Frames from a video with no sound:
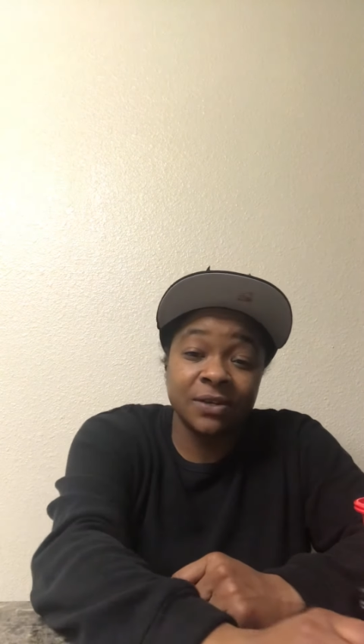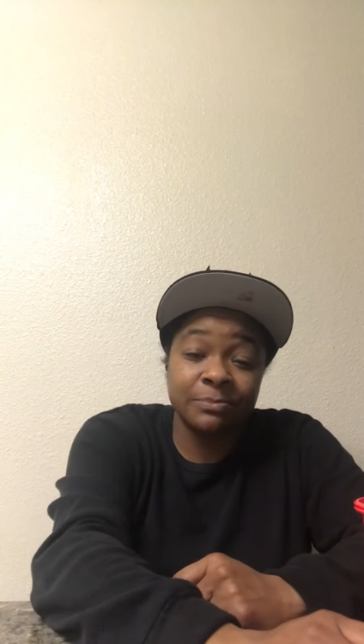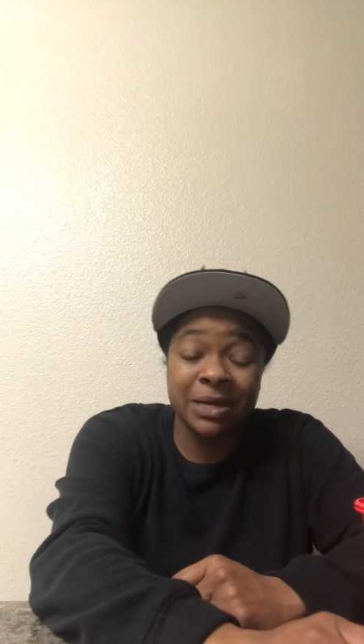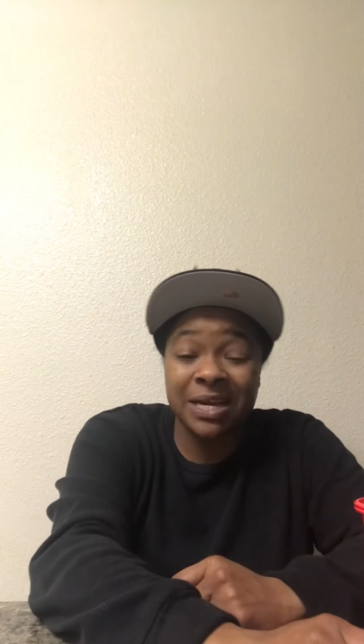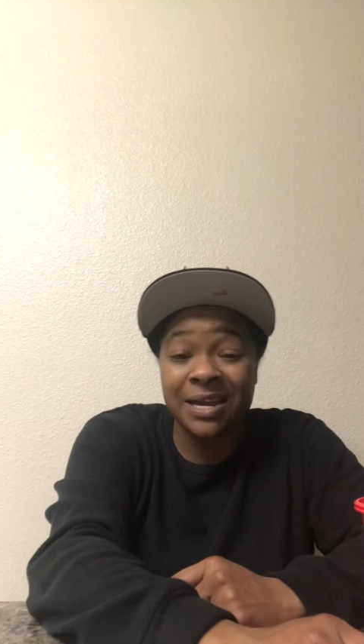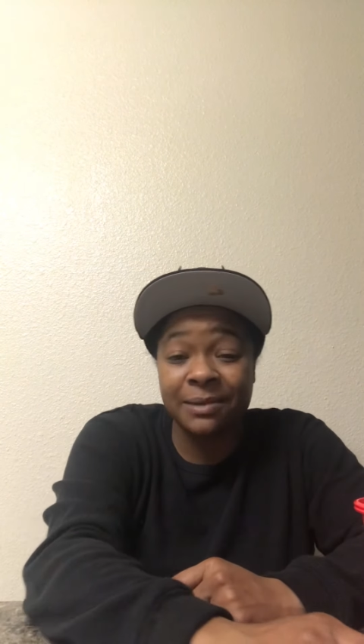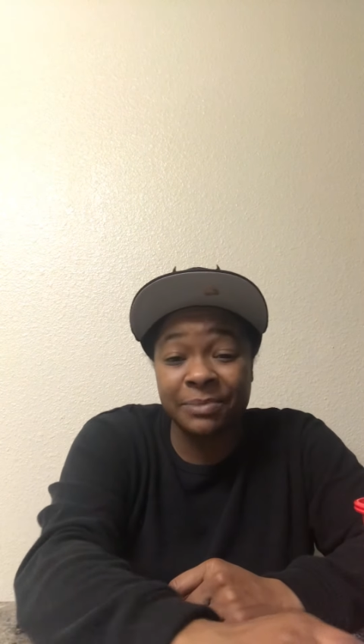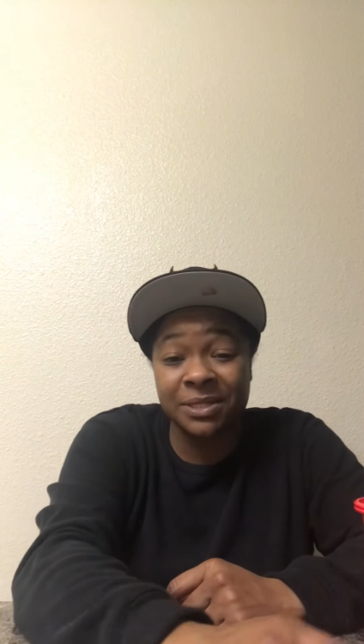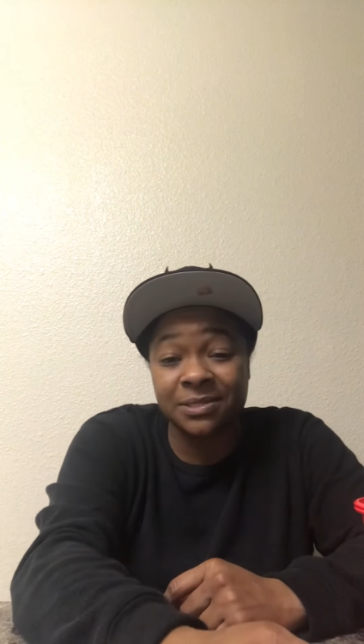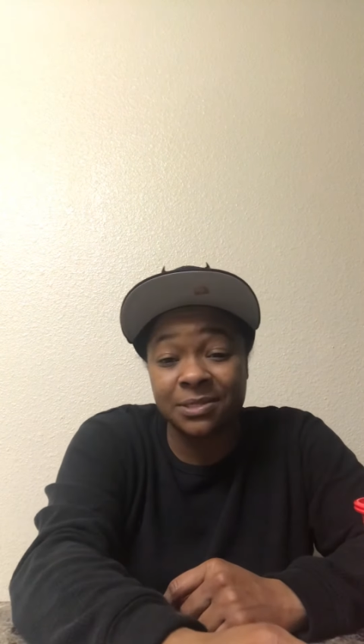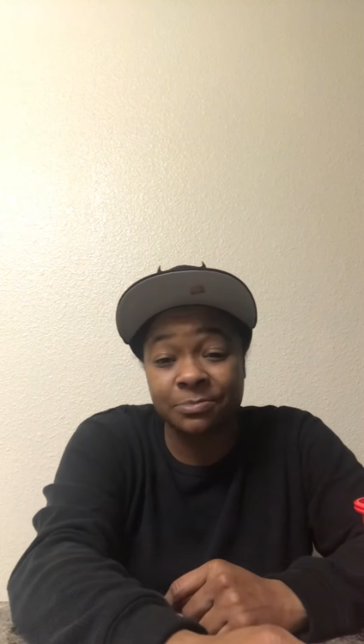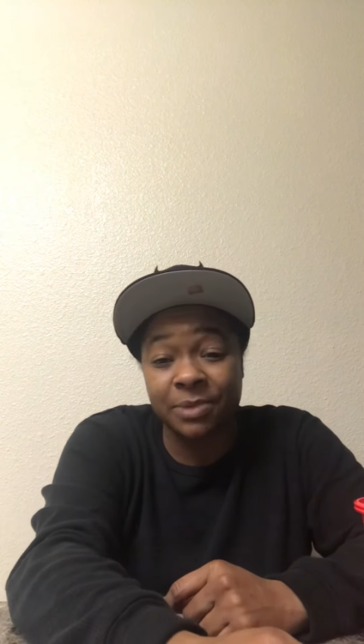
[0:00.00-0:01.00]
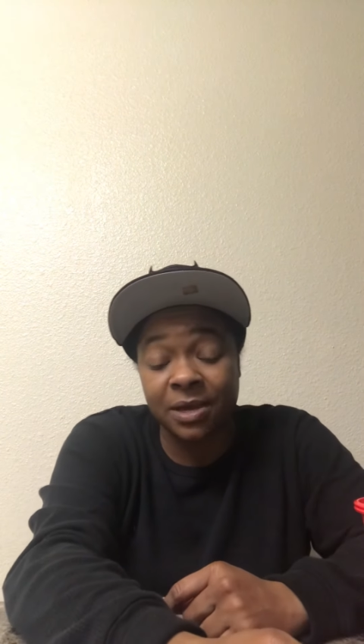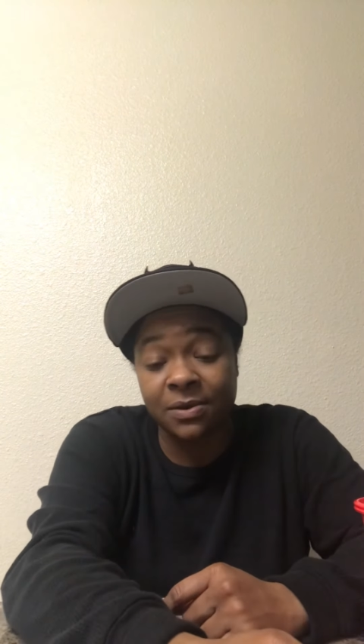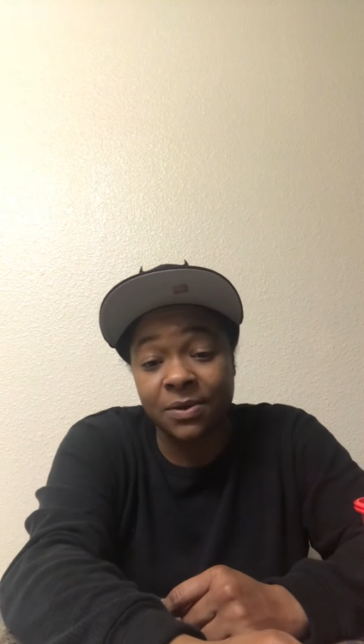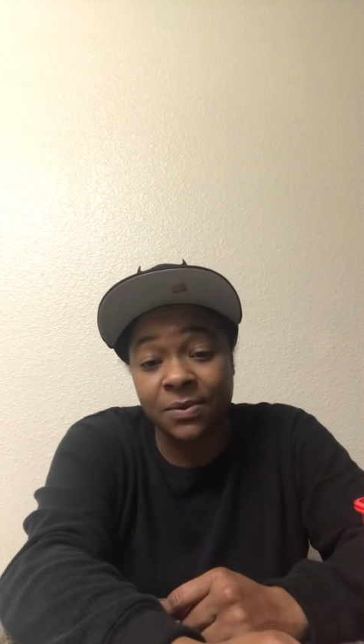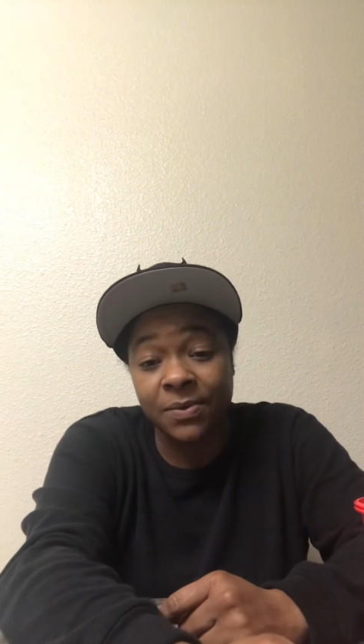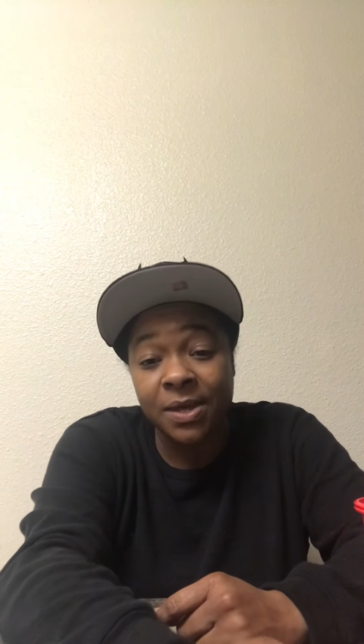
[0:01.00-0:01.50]
my comments is back
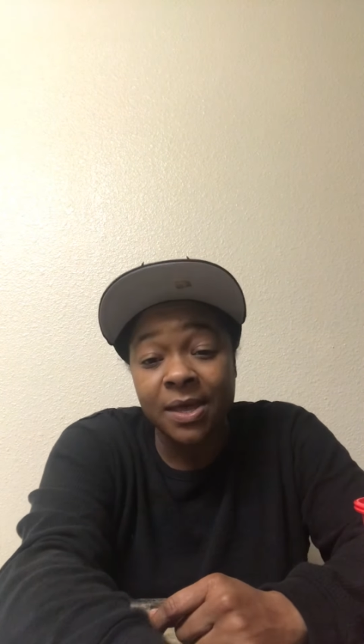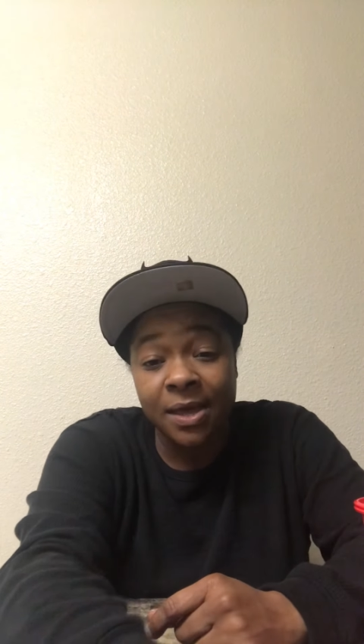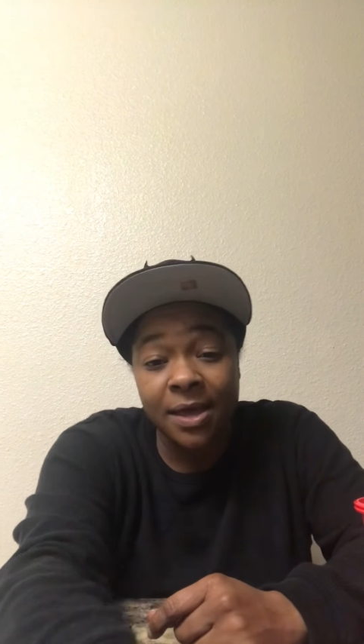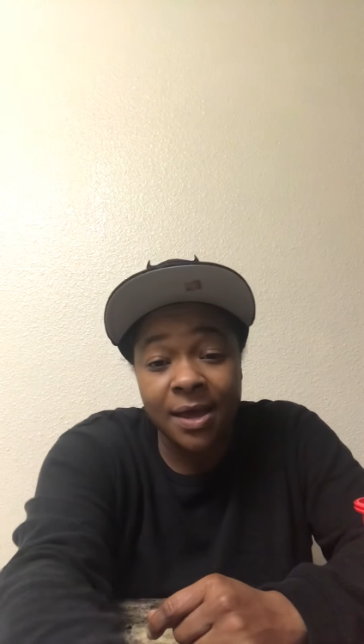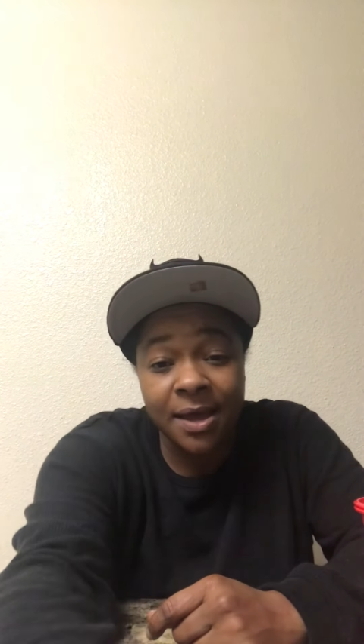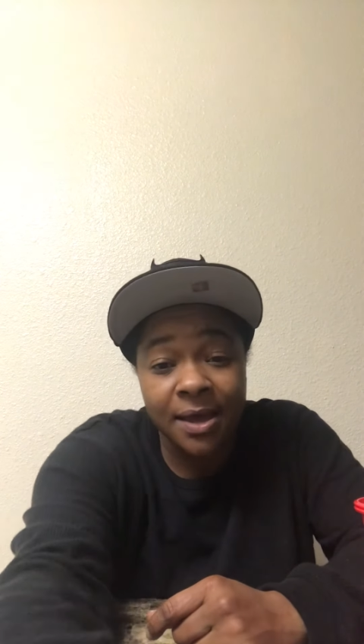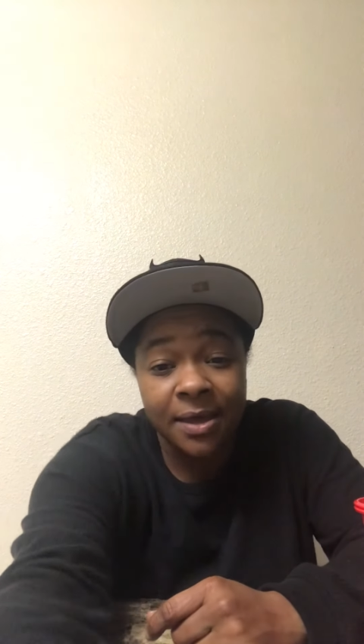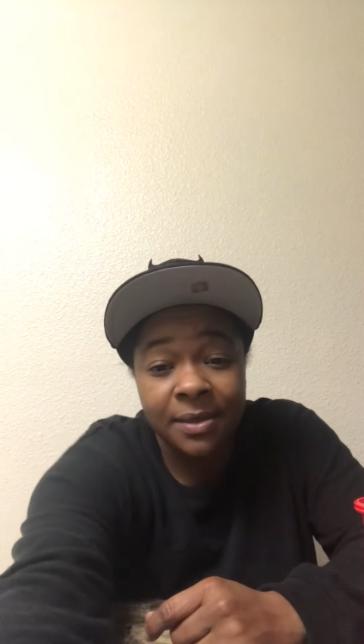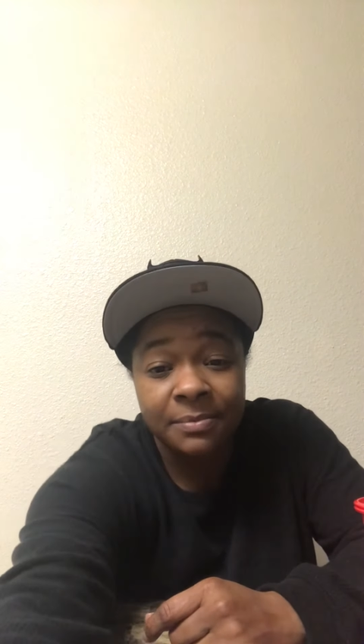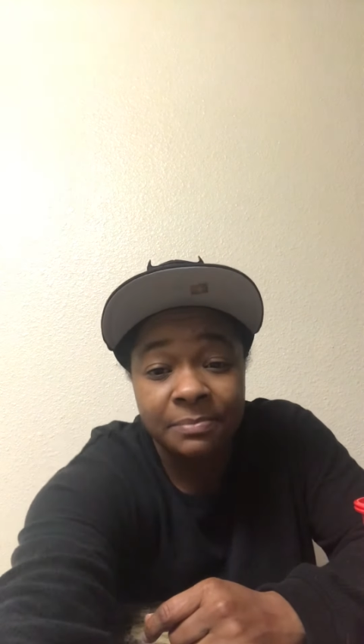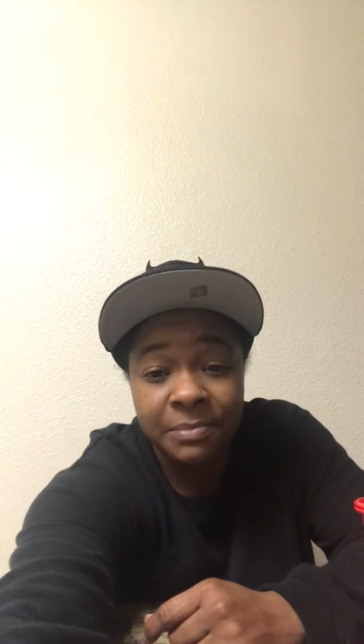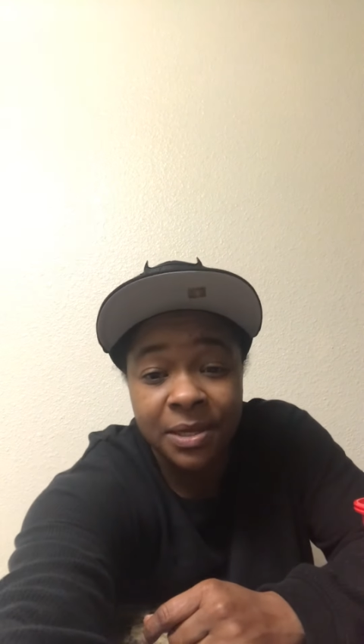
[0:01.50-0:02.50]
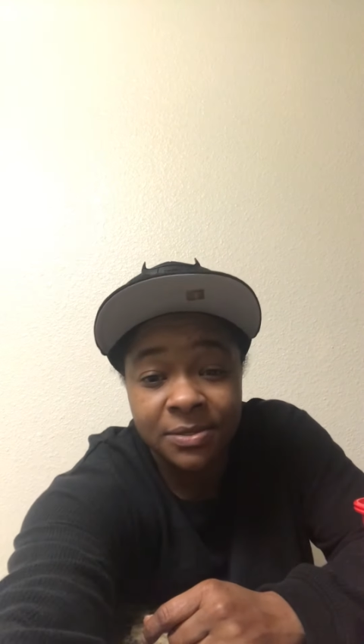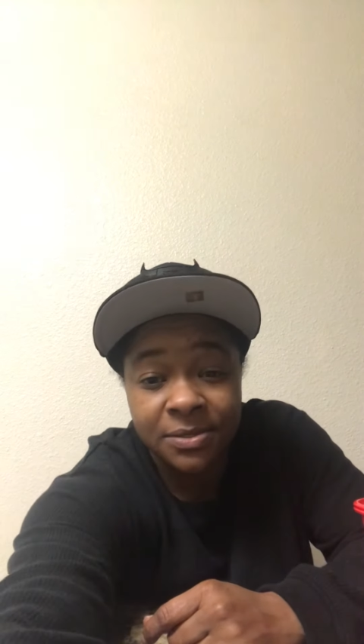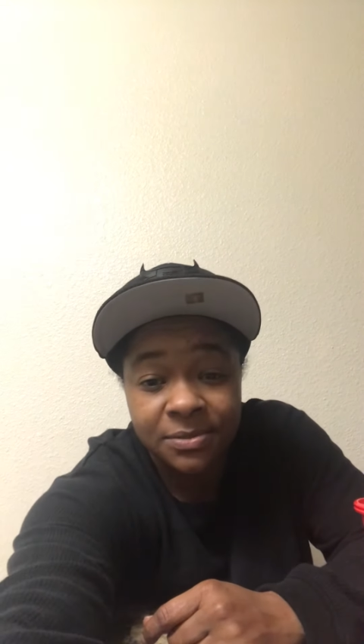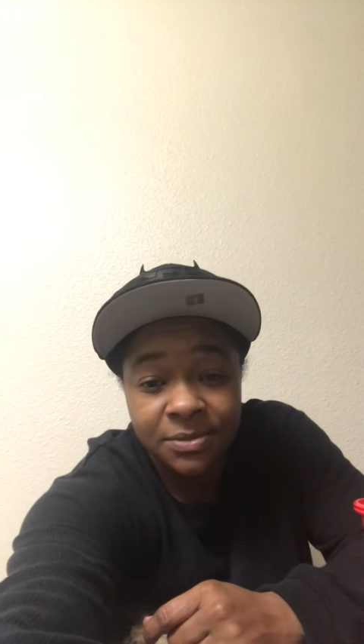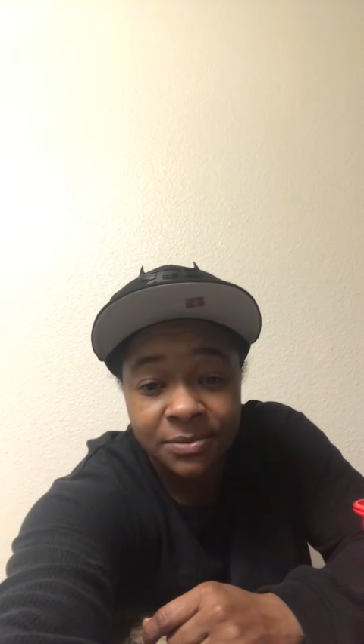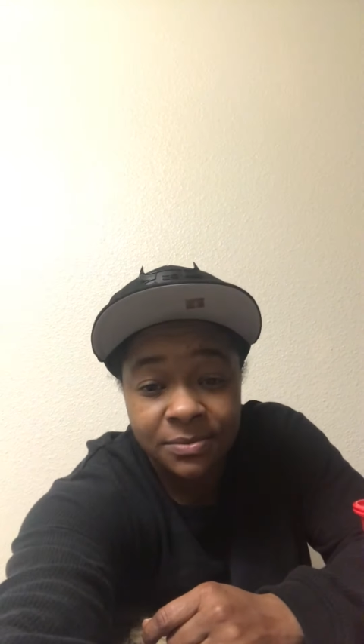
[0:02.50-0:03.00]
on. Alright,
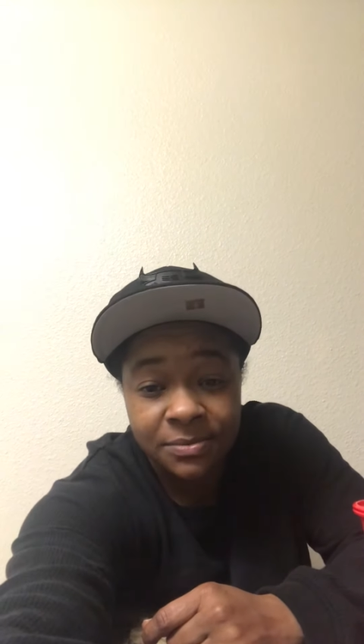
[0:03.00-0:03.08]
message.